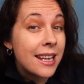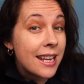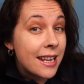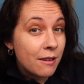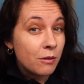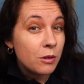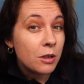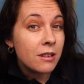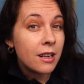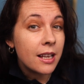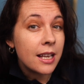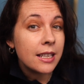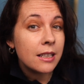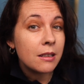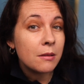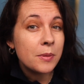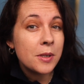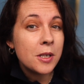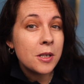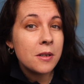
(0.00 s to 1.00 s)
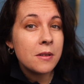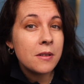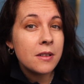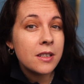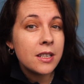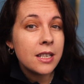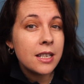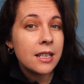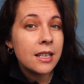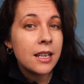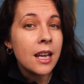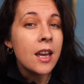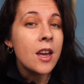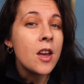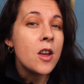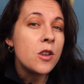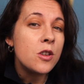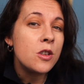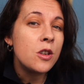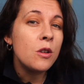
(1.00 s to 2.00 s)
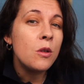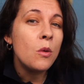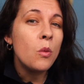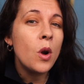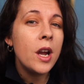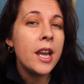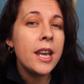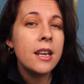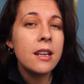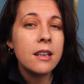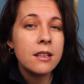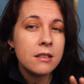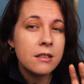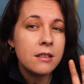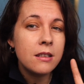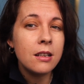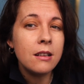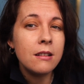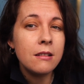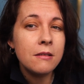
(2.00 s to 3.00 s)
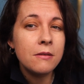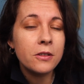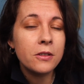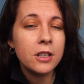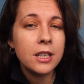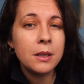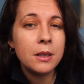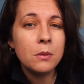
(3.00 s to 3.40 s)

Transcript: if you'd like the opportunity to win 2 free